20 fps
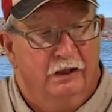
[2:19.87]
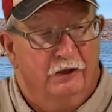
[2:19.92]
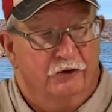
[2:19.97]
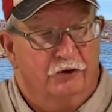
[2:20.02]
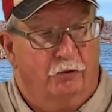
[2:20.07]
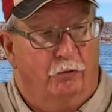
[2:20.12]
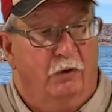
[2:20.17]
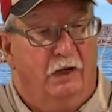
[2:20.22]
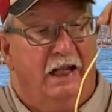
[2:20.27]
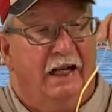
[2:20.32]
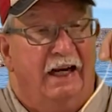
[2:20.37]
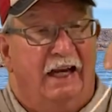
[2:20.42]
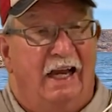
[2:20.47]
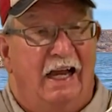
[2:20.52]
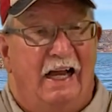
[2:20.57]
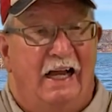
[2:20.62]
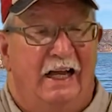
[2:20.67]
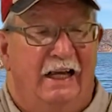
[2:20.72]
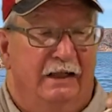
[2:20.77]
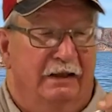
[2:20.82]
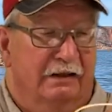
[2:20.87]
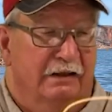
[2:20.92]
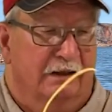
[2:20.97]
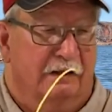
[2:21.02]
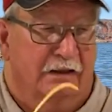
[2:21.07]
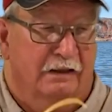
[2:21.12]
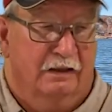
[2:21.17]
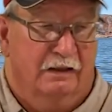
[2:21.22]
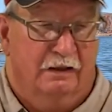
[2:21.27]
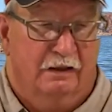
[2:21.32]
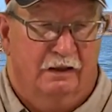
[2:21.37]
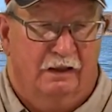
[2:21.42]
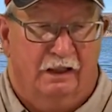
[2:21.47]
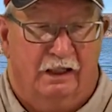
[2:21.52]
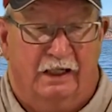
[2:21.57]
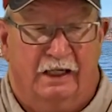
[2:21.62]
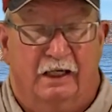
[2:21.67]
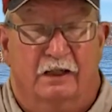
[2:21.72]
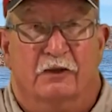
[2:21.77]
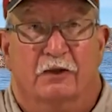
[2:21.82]
So what I got
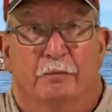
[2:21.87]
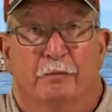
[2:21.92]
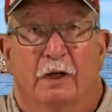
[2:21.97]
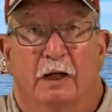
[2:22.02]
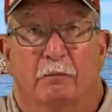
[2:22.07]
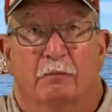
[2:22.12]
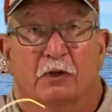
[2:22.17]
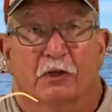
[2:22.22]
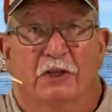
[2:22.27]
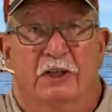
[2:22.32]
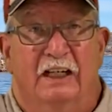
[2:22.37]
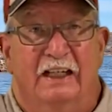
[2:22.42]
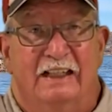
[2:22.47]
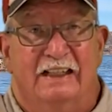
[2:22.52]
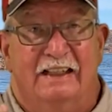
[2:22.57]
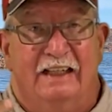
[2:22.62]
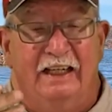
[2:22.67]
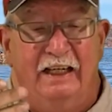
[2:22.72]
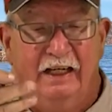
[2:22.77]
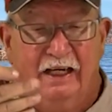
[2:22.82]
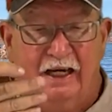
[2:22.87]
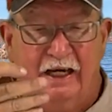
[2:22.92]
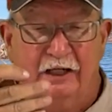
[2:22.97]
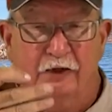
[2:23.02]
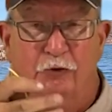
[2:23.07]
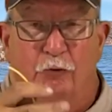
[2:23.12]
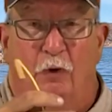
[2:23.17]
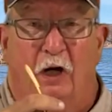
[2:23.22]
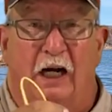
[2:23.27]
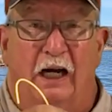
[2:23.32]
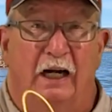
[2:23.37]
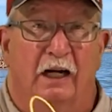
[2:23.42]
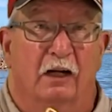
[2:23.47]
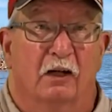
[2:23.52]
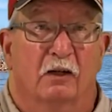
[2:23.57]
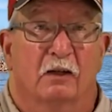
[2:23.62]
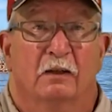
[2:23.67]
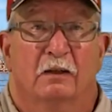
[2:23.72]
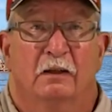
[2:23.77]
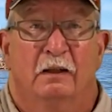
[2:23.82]
some number 16 gauge
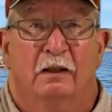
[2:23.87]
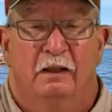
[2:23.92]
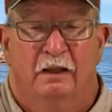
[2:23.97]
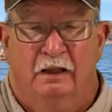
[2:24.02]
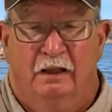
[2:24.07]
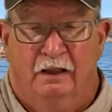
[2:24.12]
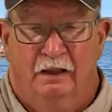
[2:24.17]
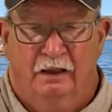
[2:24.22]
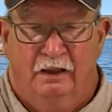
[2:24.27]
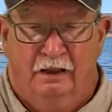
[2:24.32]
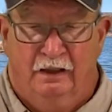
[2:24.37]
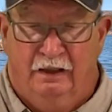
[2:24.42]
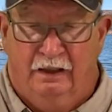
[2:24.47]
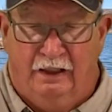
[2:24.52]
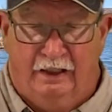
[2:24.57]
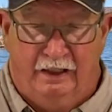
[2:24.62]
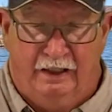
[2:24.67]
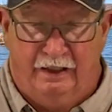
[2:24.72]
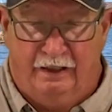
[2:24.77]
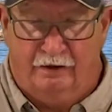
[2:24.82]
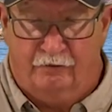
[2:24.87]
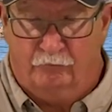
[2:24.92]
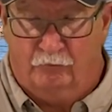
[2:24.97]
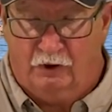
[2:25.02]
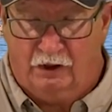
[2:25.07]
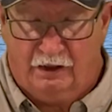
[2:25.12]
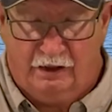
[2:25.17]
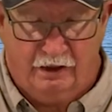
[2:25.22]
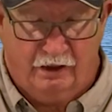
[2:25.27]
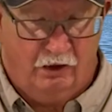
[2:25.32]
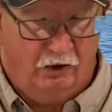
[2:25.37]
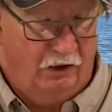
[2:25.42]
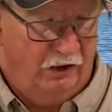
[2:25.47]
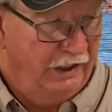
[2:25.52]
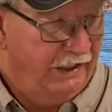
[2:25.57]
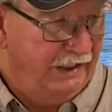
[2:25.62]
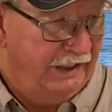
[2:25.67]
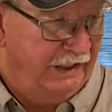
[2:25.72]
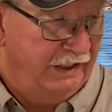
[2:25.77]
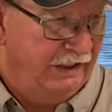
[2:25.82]
wire, and we're gonna go
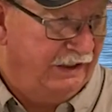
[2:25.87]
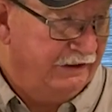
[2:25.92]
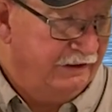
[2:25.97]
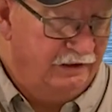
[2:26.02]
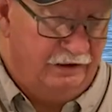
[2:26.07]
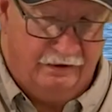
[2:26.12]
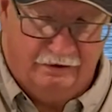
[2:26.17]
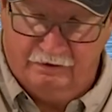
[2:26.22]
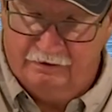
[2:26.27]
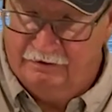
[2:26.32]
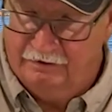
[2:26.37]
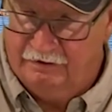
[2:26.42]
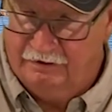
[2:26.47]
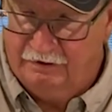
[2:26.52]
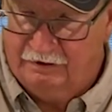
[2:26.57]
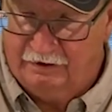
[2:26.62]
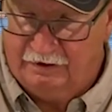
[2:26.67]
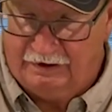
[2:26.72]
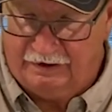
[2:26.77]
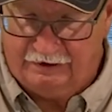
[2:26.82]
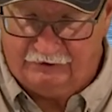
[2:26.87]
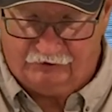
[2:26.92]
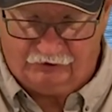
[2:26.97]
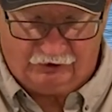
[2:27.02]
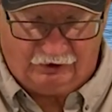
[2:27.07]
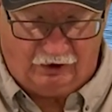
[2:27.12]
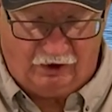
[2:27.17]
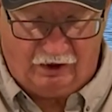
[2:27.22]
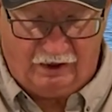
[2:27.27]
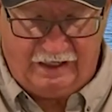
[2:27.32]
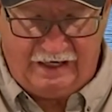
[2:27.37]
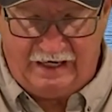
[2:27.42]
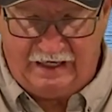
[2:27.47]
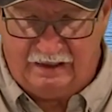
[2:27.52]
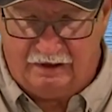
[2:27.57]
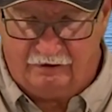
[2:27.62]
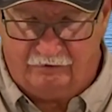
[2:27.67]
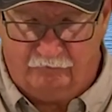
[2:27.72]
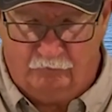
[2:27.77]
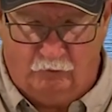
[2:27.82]
ahead and start
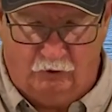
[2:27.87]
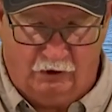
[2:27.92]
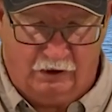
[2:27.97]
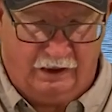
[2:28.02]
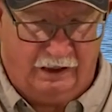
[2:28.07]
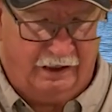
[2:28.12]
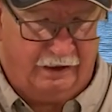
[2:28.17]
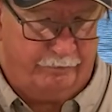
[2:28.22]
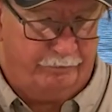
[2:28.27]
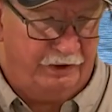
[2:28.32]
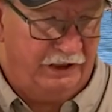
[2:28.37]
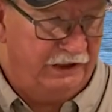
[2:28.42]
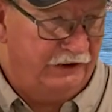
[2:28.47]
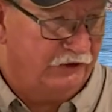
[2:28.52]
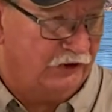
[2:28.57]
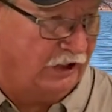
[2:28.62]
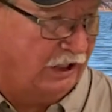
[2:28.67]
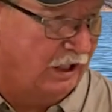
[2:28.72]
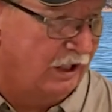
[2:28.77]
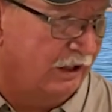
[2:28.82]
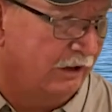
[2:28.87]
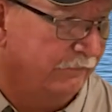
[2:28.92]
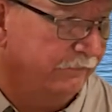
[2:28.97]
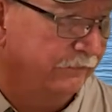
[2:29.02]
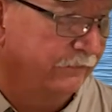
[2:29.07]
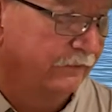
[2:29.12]
out, and we'll cut a piece off.